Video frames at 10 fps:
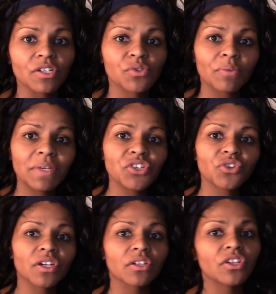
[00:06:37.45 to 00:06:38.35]
so it means you're
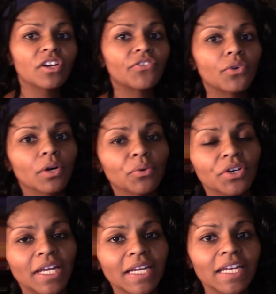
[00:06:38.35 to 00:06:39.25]
going to look forward
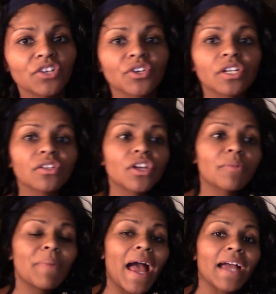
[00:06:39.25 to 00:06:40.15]
in it, you're going to look
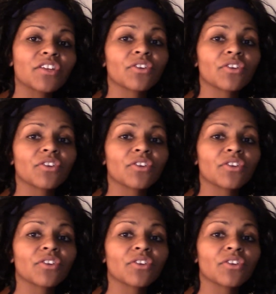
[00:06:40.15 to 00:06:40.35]
back,